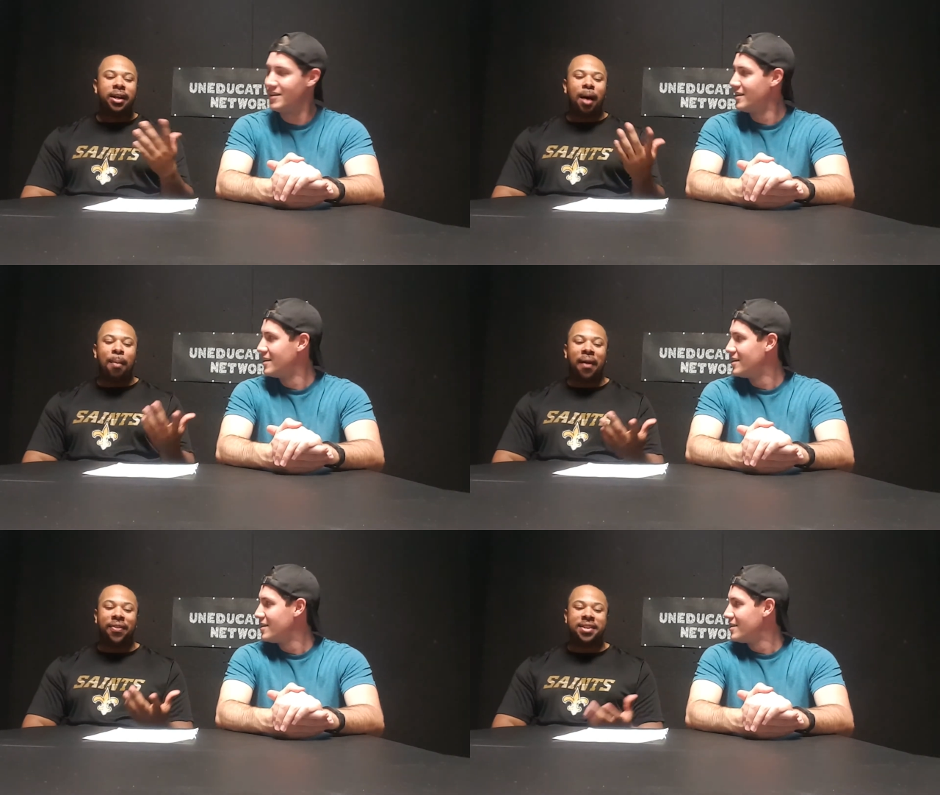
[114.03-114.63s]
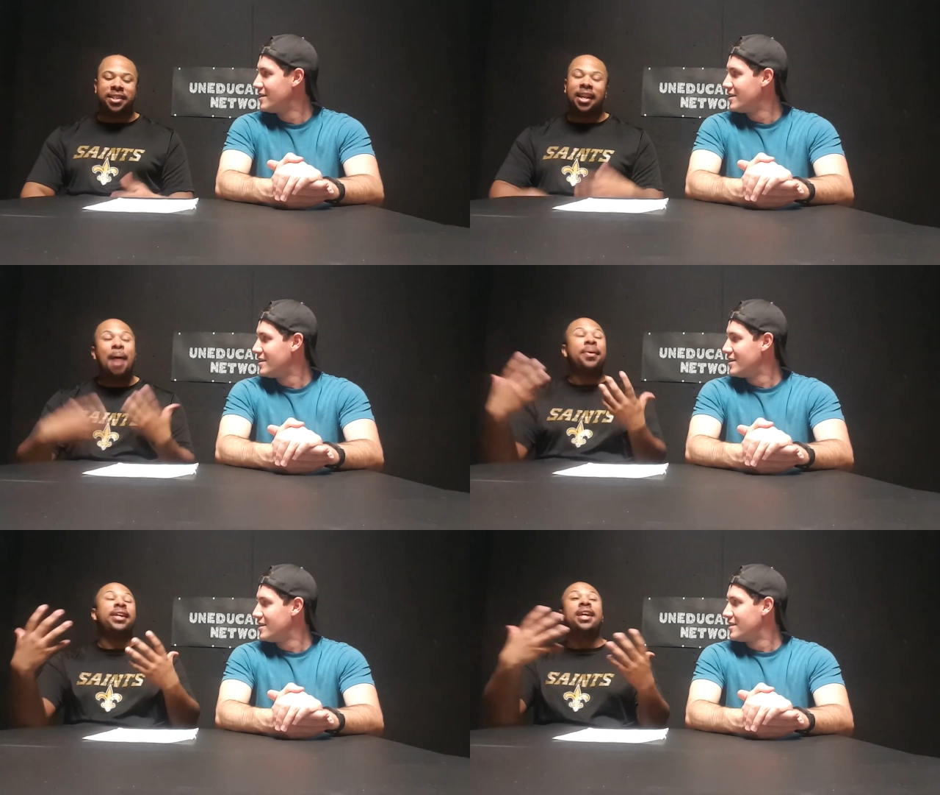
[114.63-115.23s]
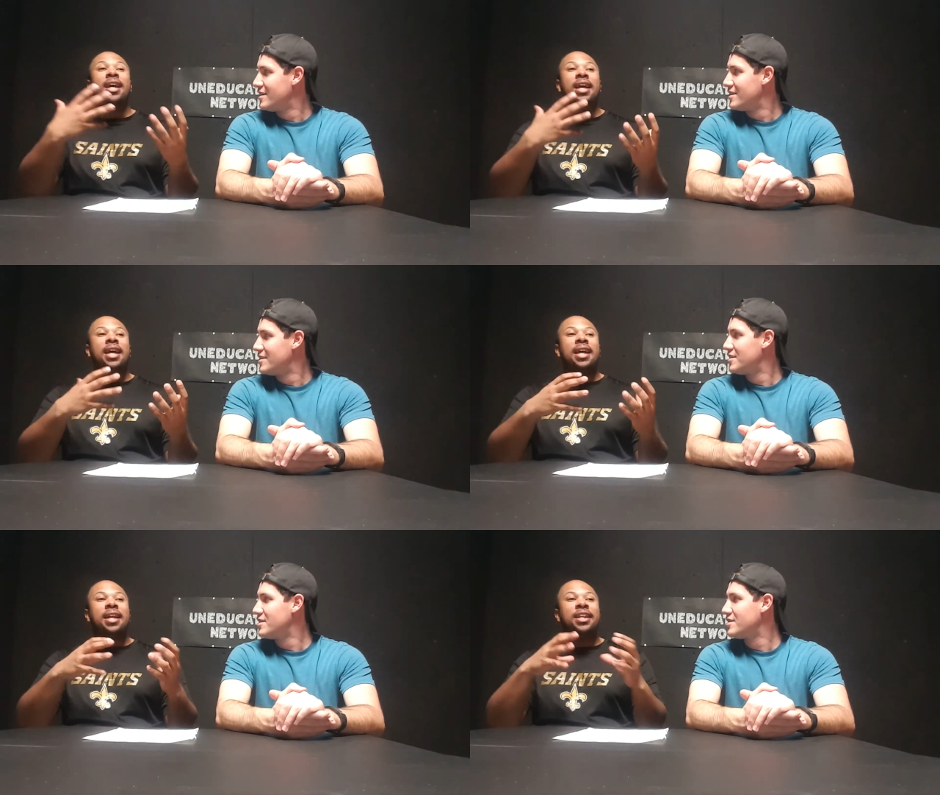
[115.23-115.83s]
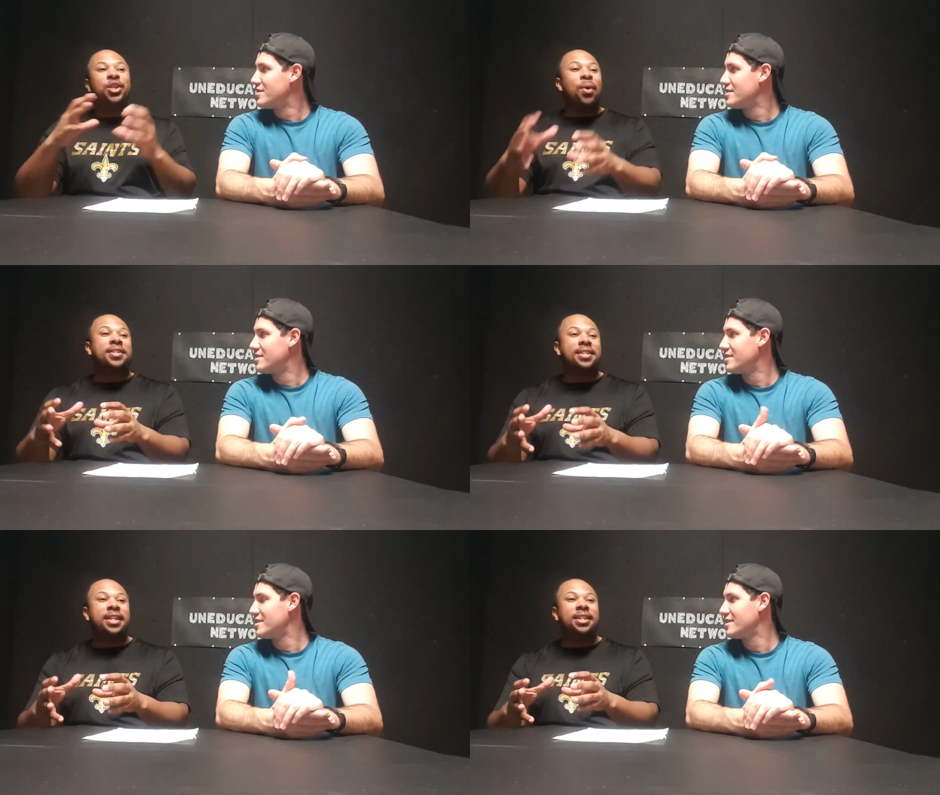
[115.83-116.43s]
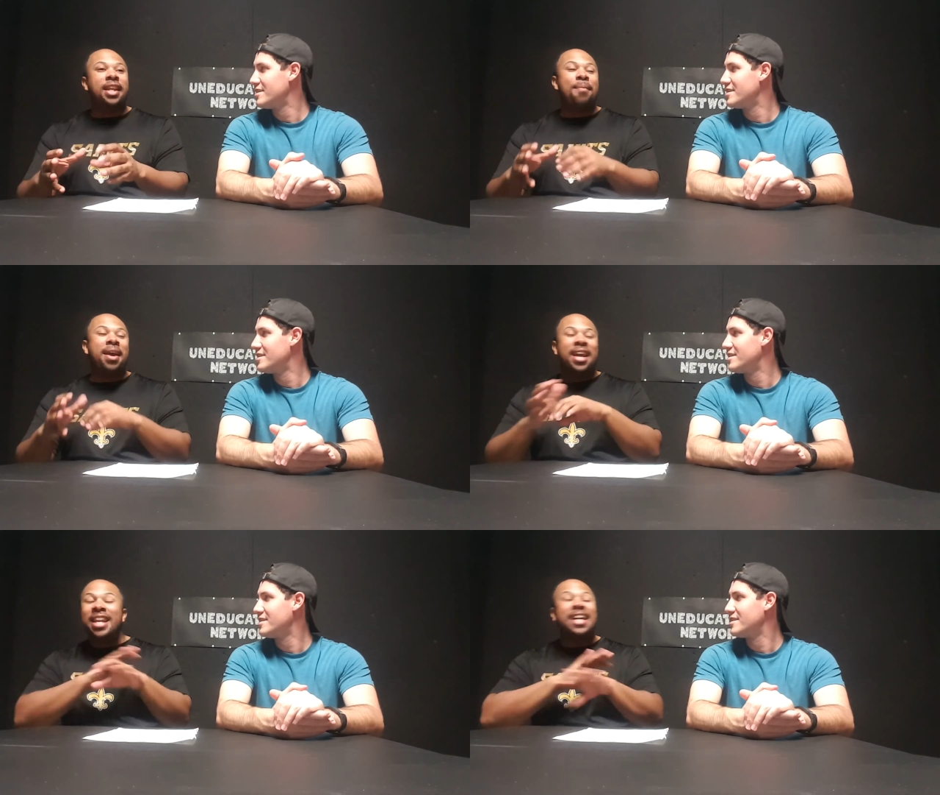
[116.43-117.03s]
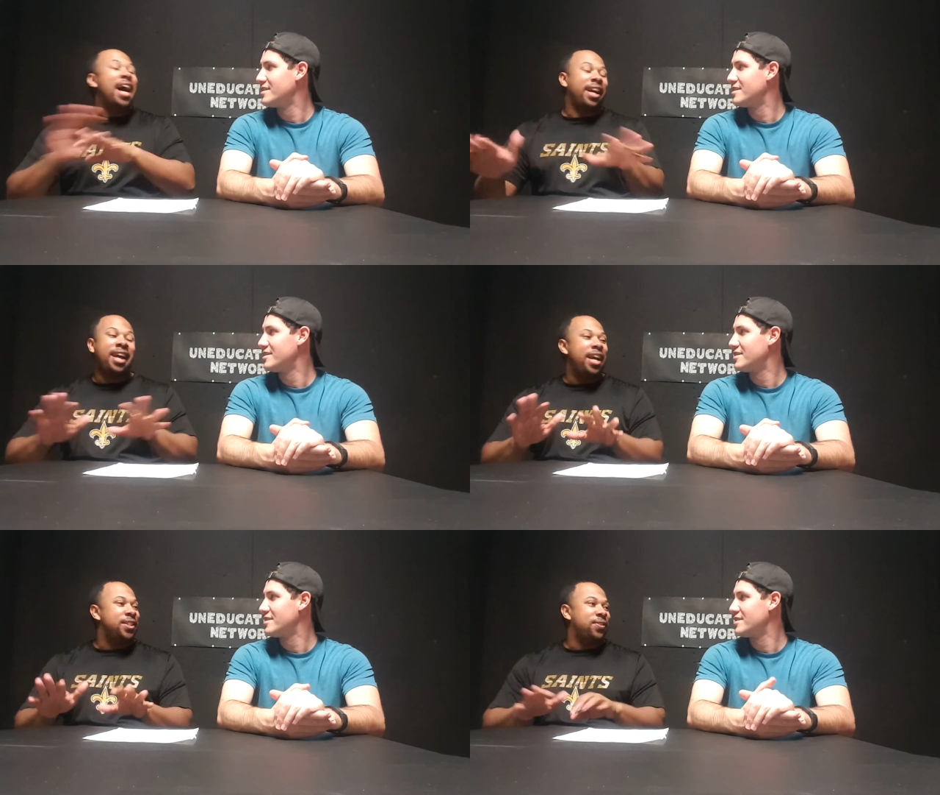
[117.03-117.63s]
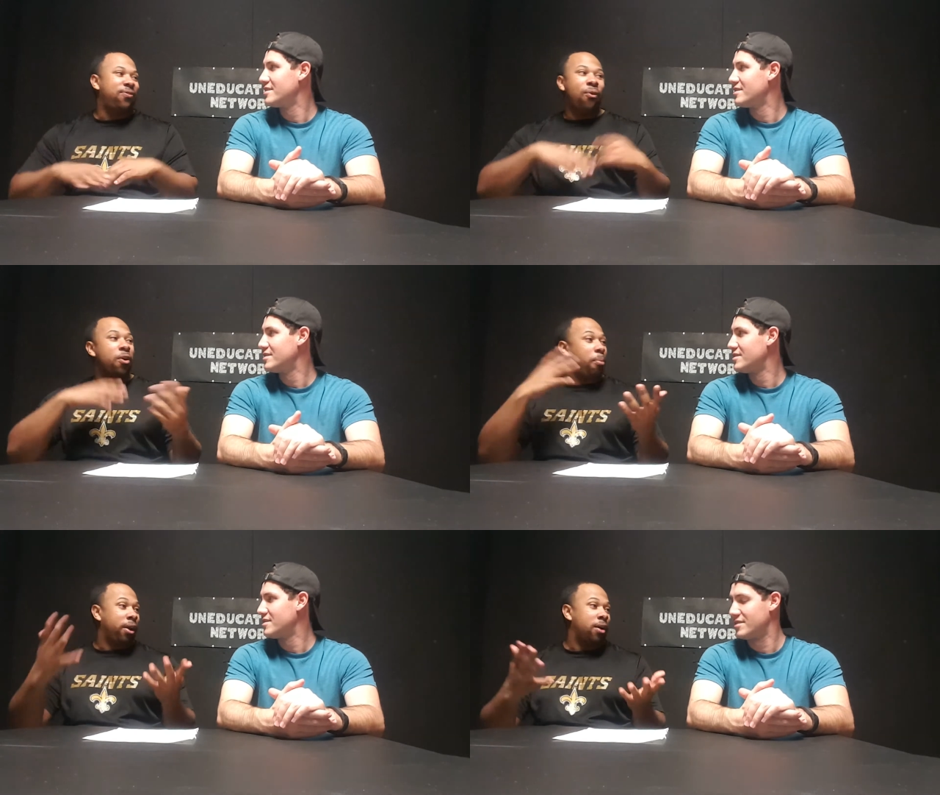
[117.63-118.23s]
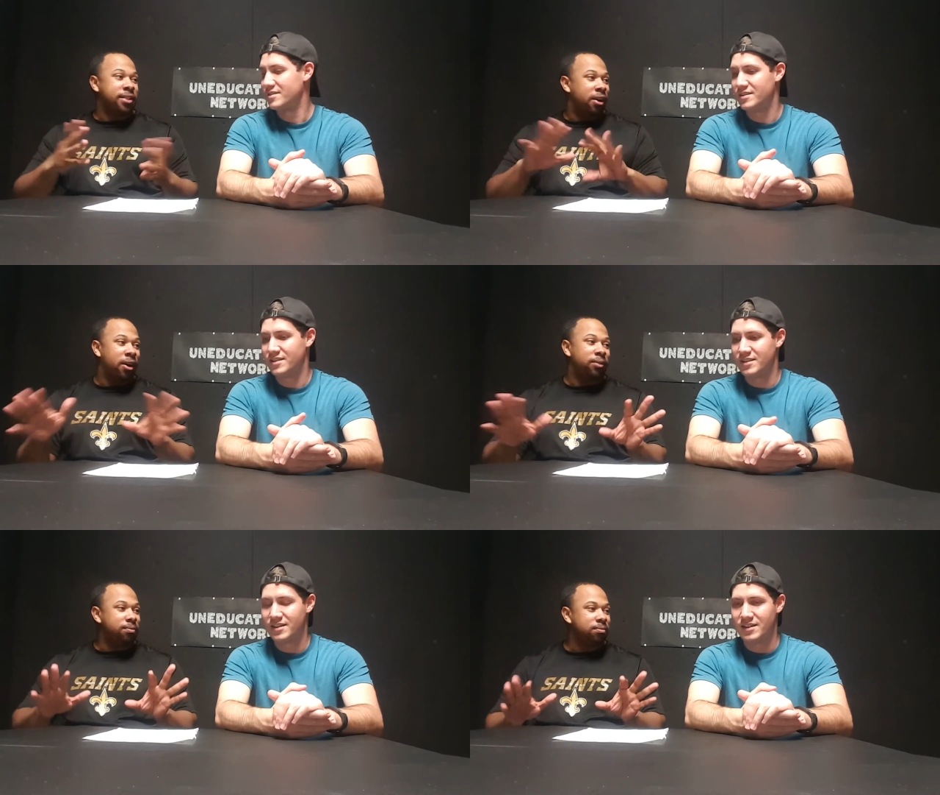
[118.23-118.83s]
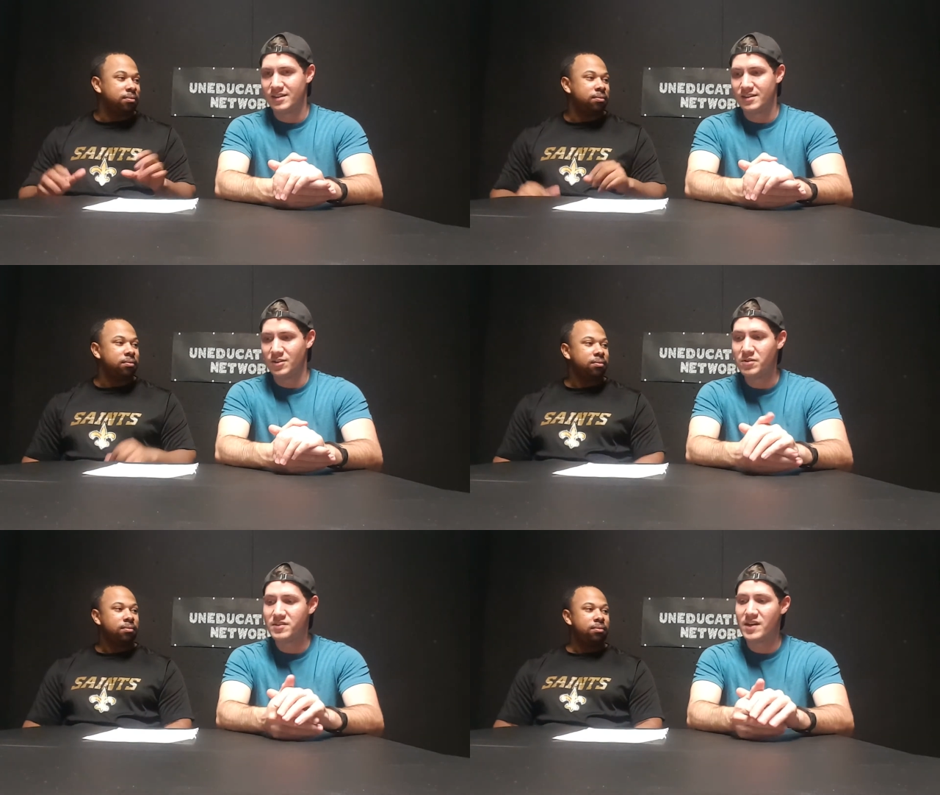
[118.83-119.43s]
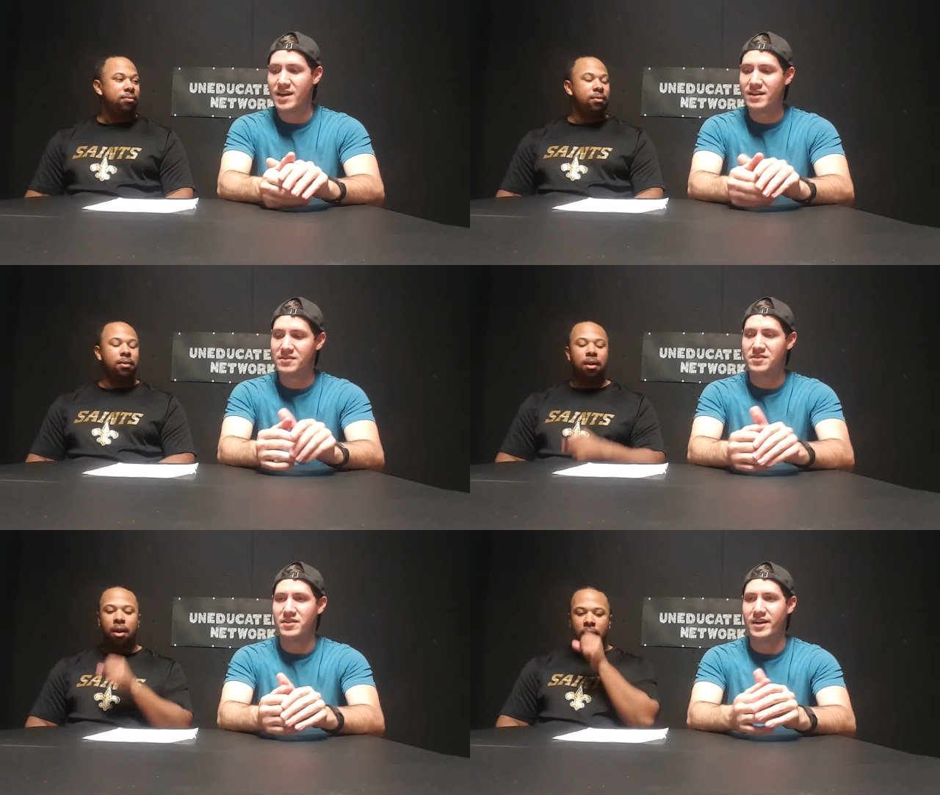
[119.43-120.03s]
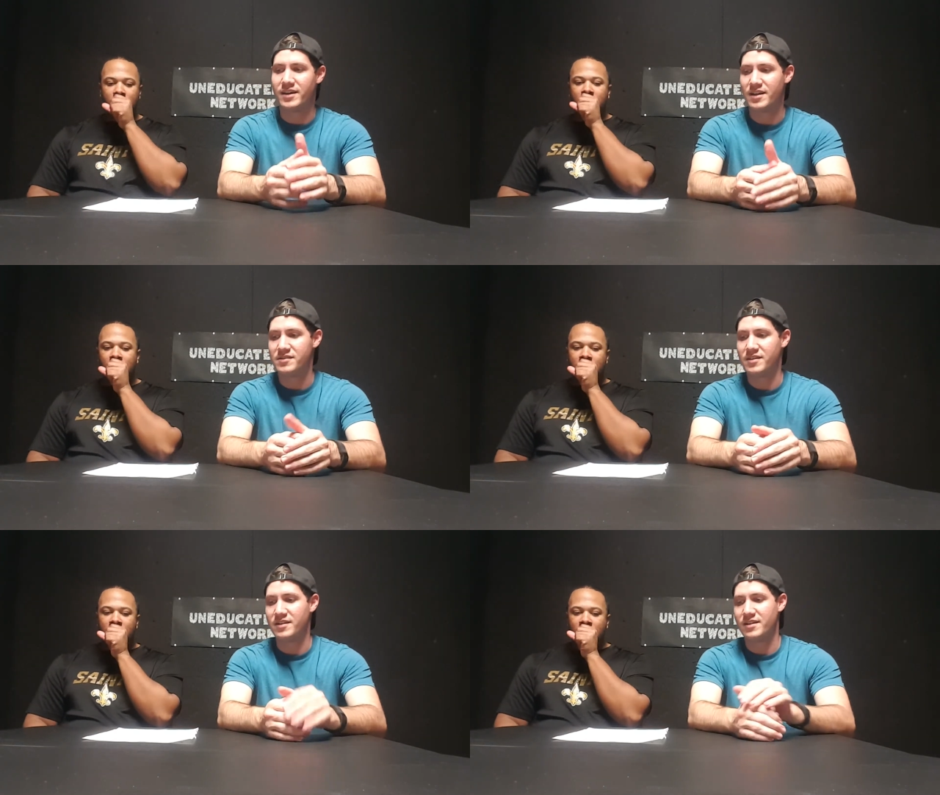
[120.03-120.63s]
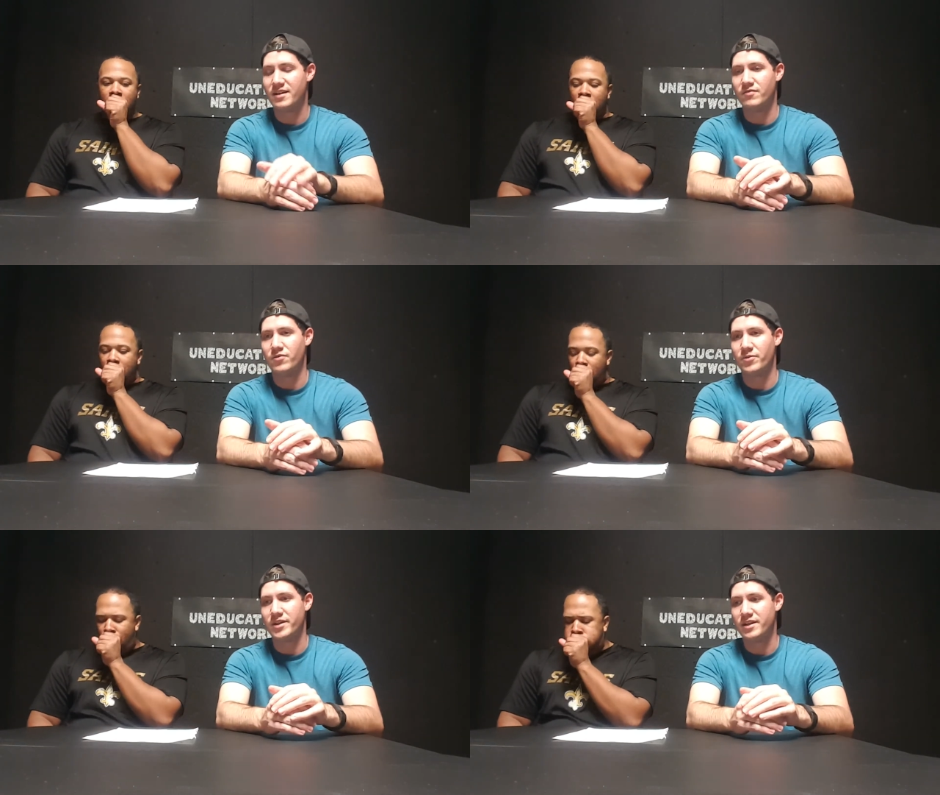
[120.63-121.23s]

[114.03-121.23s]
Speaker 1: about this? And I mean, USC do they make any kind of case for the playoffs at all?
Speaker 2: USC had a slight case. They did have three.